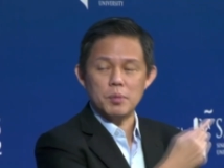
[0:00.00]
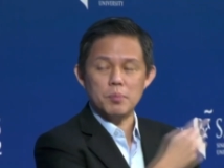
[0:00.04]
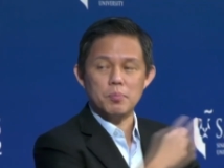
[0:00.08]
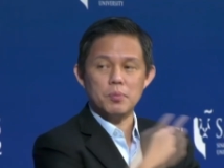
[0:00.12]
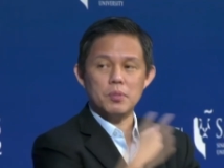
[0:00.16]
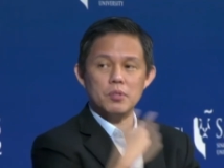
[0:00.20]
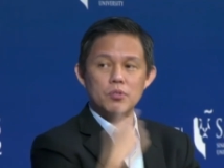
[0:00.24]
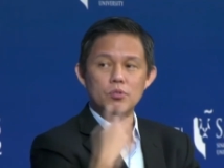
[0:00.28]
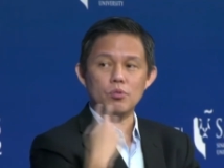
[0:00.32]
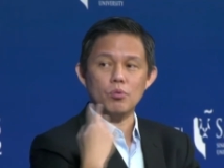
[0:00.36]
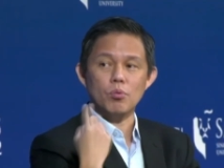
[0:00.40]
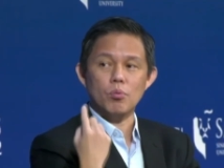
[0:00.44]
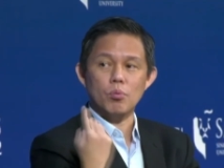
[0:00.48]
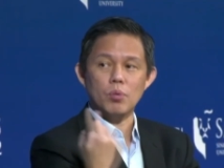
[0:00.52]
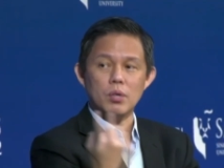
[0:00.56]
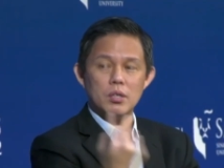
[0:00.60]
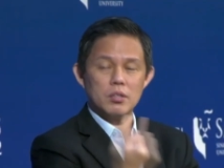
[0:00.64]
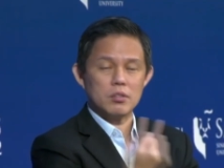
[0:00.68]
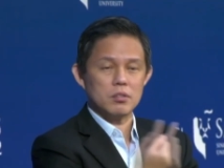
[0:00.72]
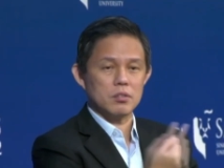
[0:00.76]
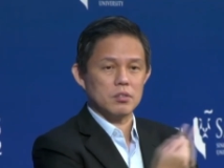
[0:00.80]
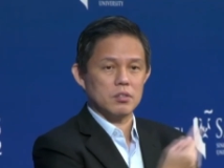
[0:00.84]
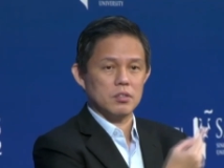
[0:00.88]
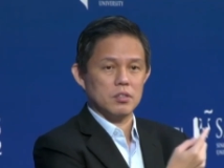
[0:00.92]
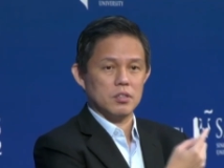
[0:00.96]
I mean, many
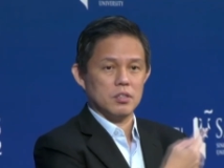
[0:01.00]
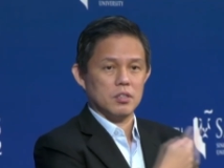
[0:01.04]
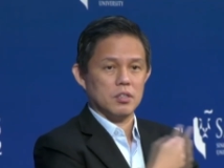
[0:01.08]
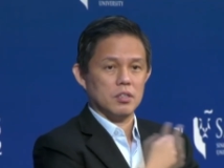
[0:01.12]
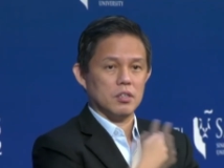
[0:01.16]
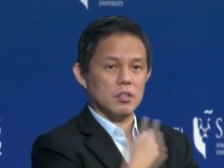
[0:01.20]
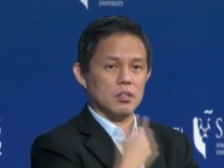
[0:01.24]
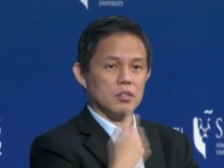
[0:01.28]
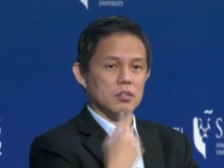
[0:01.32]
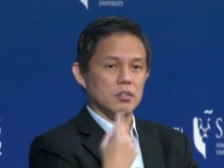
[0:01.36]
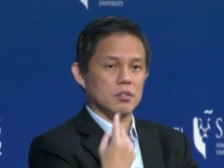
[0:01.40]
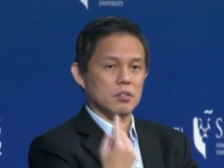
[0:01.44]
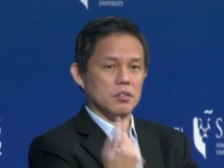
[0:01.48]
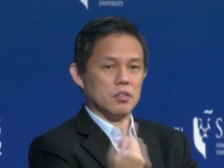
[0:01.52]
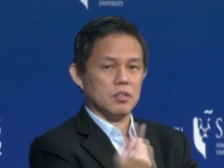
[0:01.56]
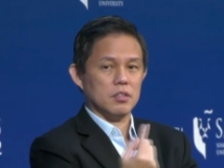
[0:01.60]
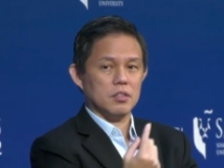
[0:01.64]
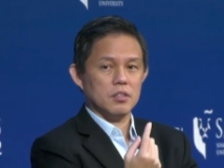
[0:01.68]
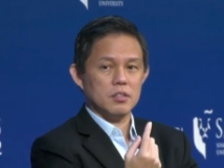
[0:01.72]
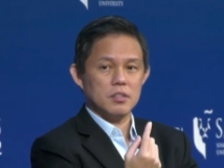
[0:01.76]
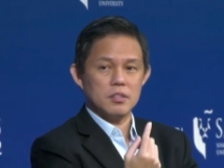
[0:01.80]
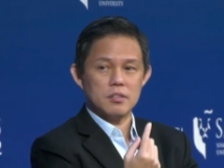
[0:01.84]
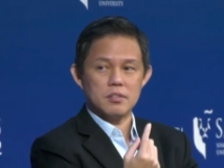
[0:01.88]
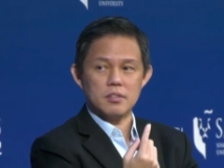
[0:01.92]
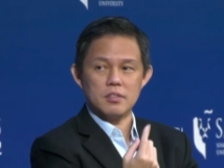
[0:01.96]
people are realizing that
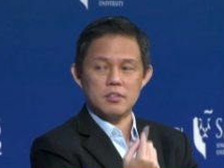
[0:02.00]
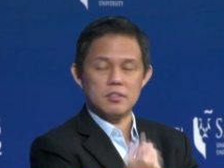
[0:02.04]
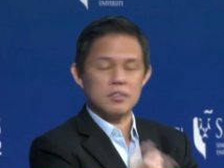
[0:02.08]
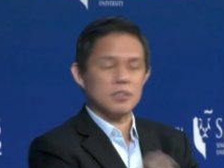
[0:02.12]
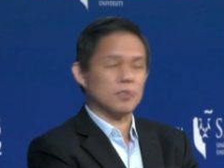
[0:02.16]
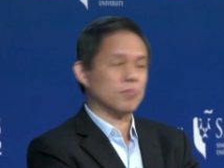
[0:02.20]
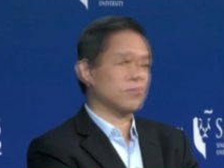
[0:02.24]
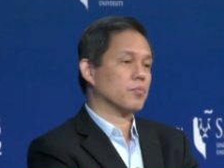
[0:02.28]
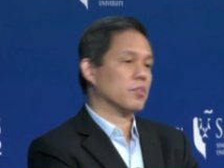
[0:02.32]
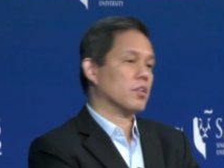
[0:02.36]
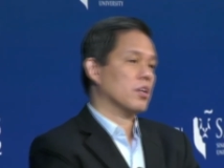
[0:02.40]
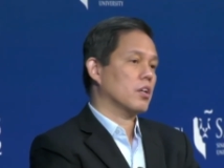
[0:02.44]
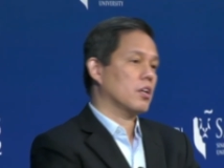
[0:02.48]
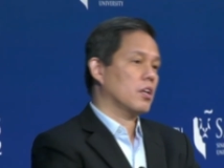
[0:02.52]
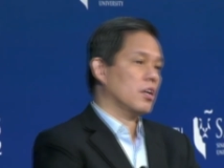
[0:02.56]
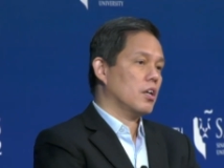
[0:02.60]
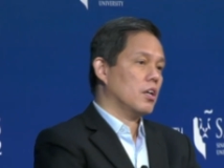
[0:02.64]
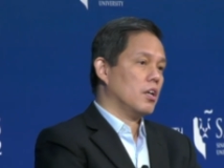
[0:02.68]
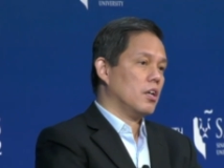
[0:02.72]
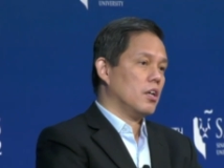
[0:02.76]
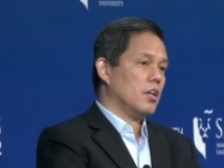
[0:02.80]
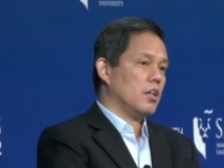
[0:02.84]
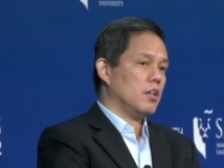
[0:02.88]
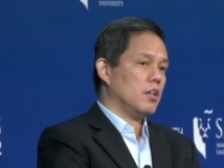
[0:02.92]
there's not much of a point